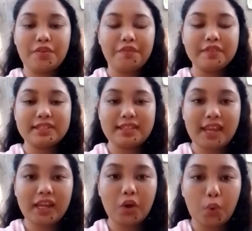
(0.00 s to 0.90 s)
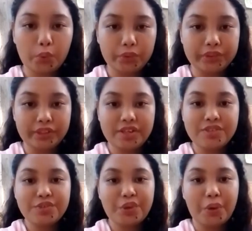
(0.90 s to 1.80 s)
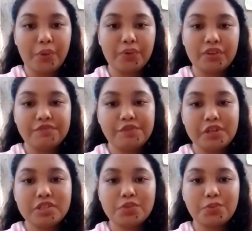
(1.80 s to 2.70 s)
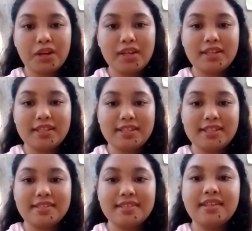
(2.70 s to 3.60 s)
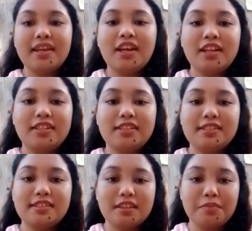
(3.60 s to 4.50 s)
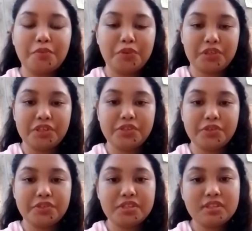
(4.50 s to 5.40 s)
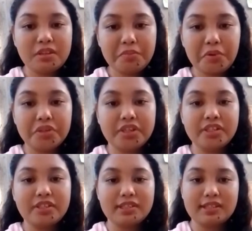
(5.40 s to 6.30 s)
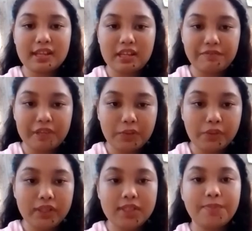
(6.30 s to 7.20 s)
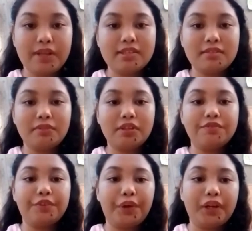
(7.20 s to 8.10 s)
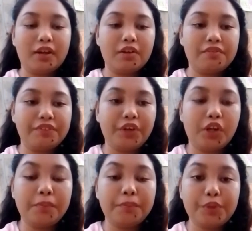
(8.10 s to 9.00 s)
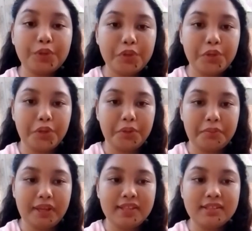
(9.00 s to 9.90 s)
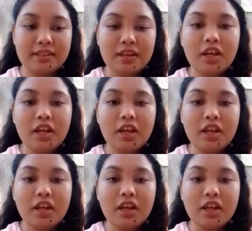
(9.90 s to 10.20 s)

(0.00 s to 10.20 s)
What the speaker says: of stakeholders. So the first one is the system owner. So system owners is the individual responsible for the overall procurement,